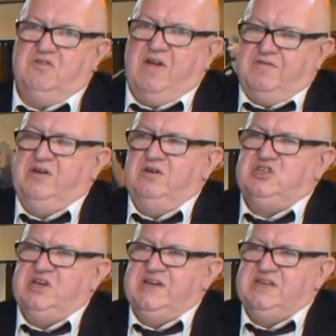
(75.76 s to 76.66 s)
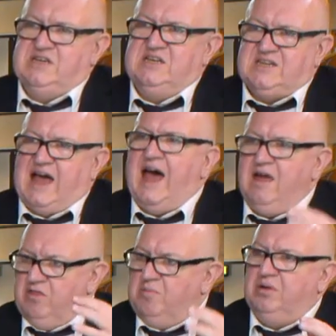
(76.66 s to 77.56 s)
of the refugee is high
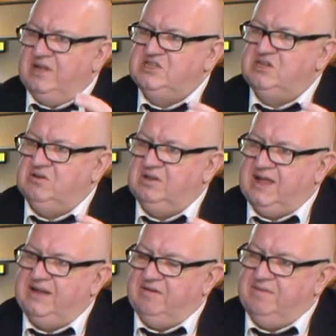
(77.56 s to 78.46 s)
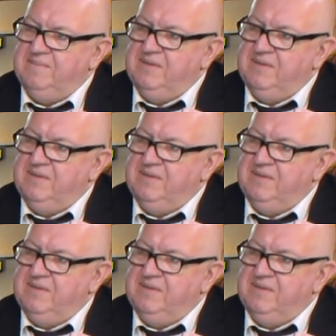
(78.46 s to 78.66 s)
on the political ladder,